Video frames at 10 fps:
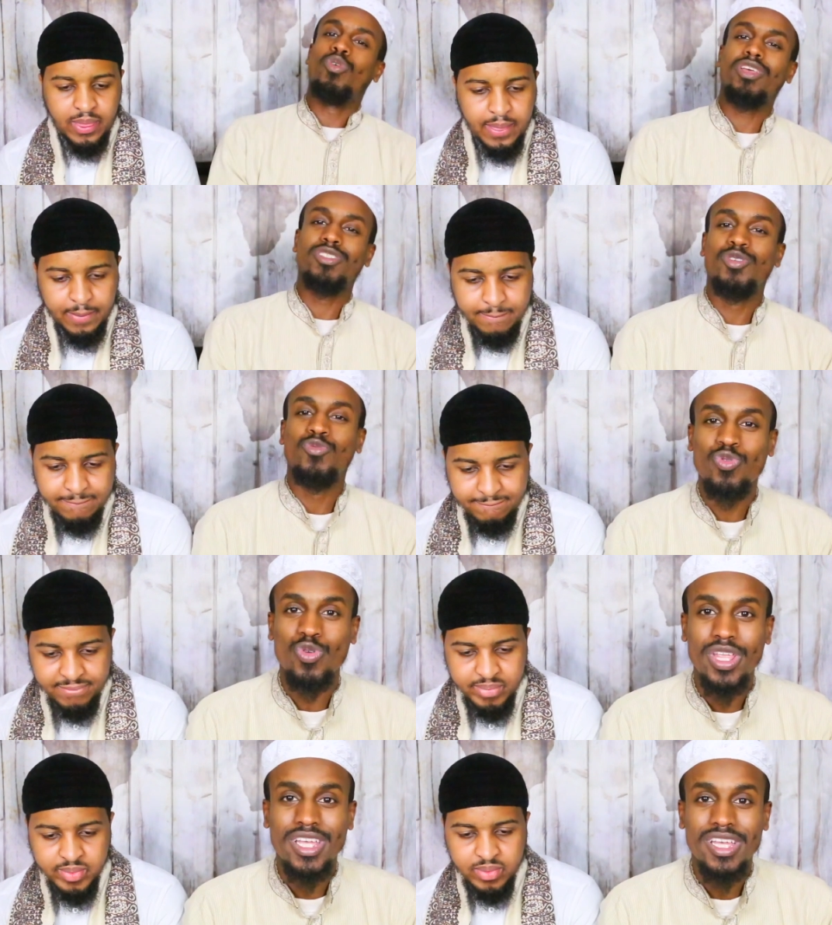Speaker 1: What is the
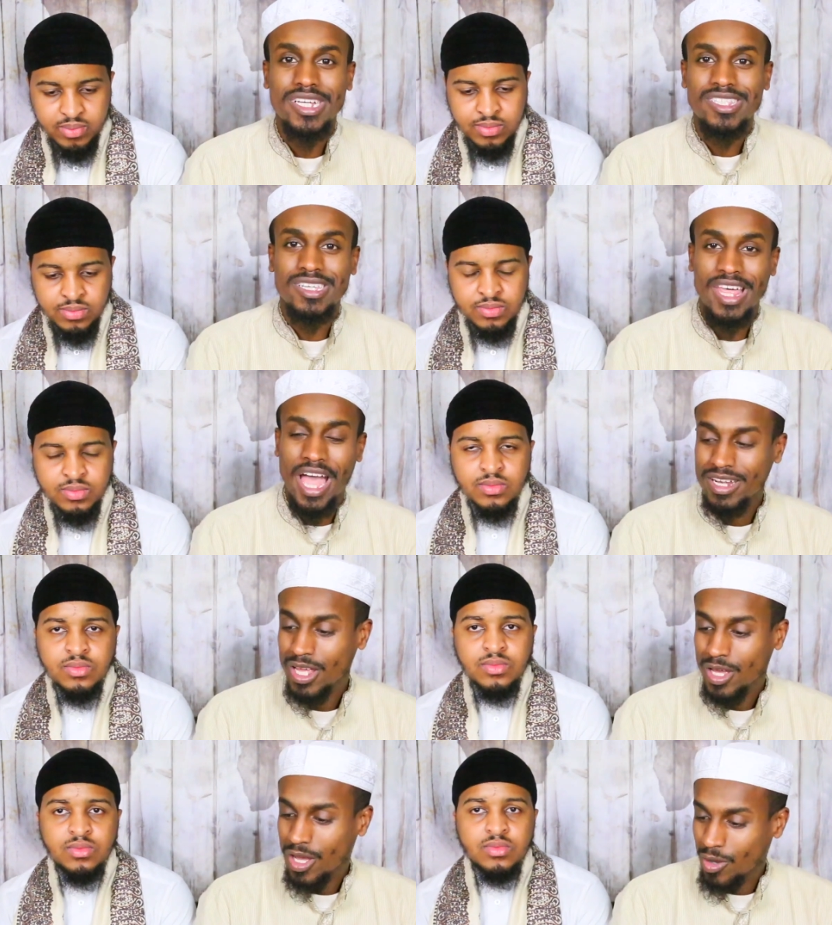ruling to that?
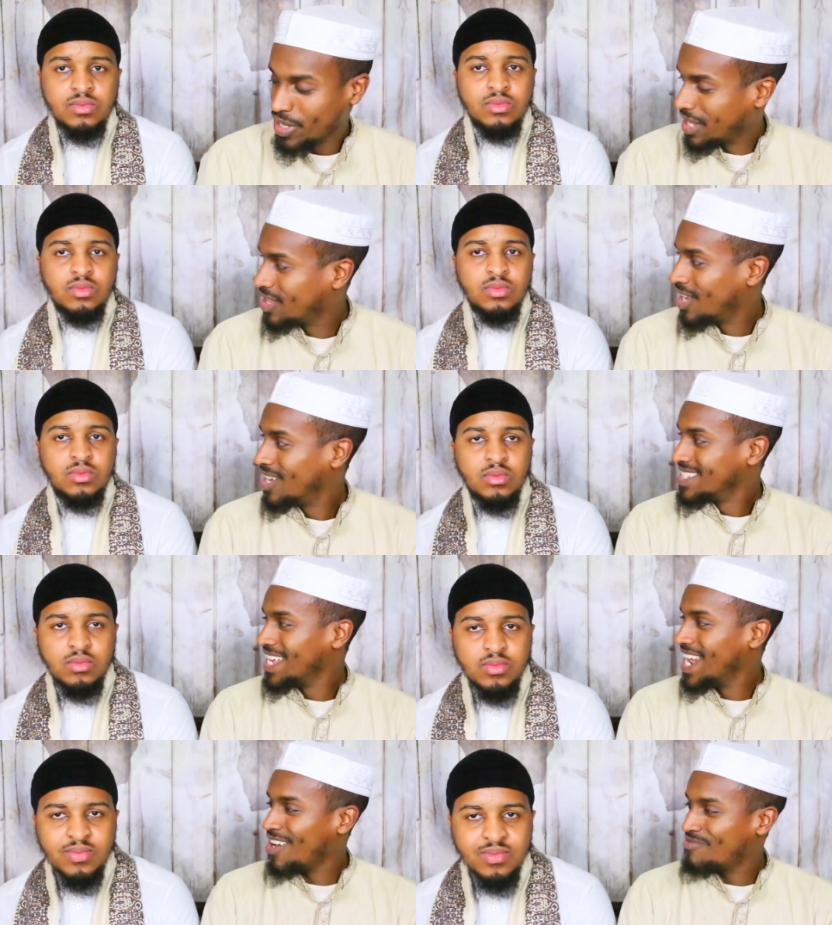We got the
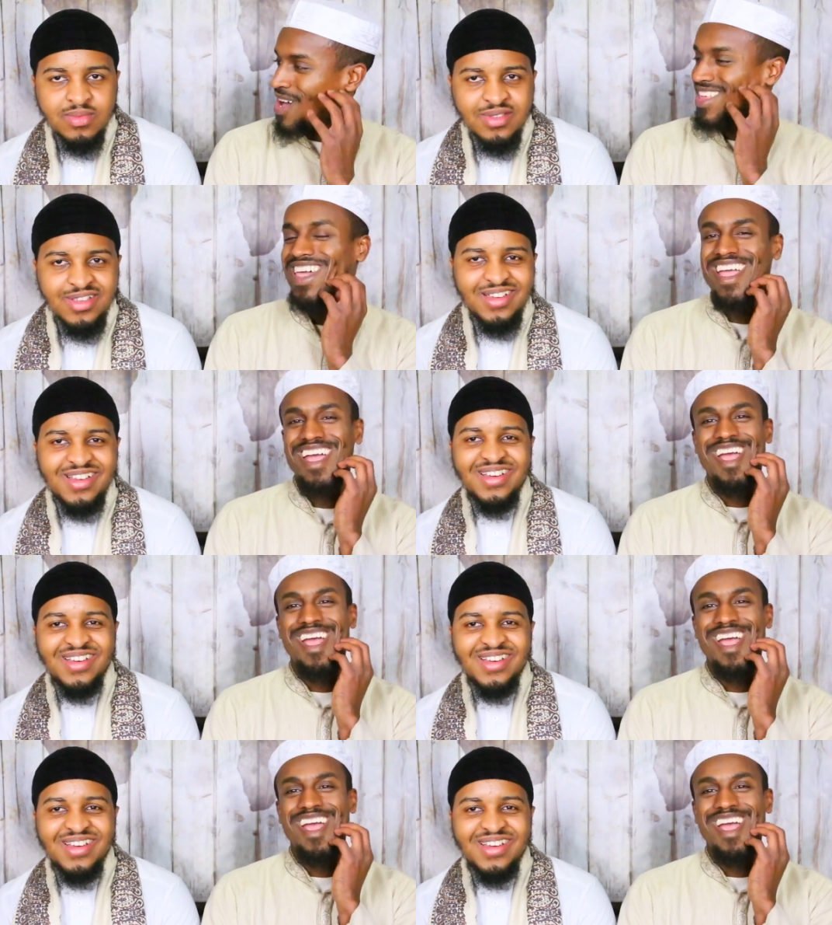Deen Love brother here.